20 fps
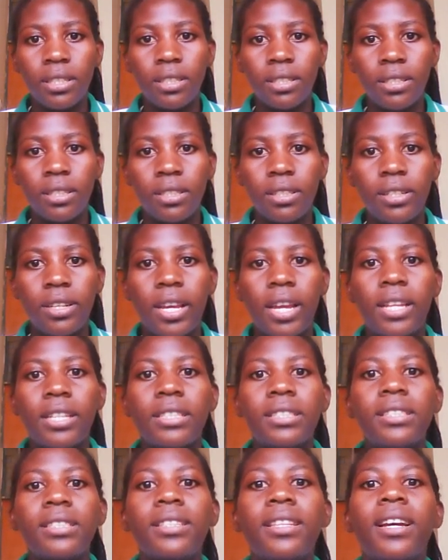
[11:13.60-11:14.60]
You can
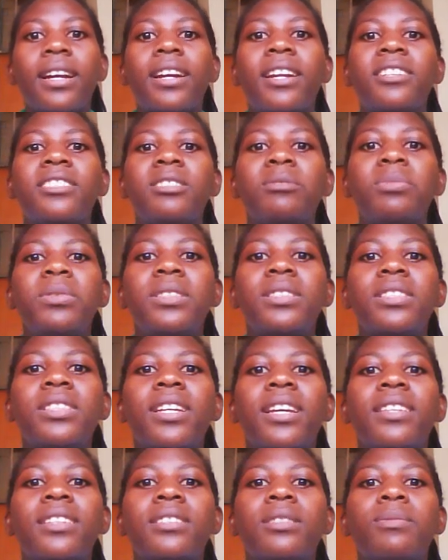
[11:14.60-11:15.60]
see that I can repeat here.
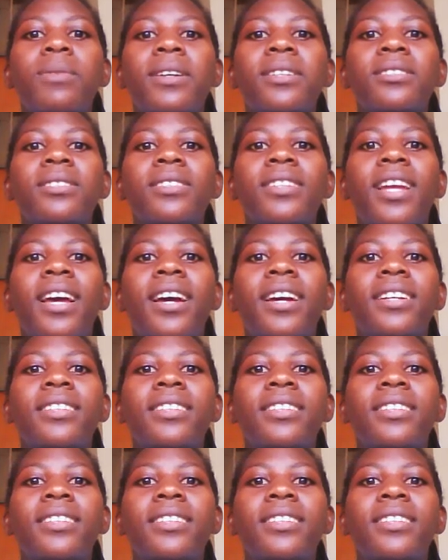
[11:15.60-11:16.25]
This person had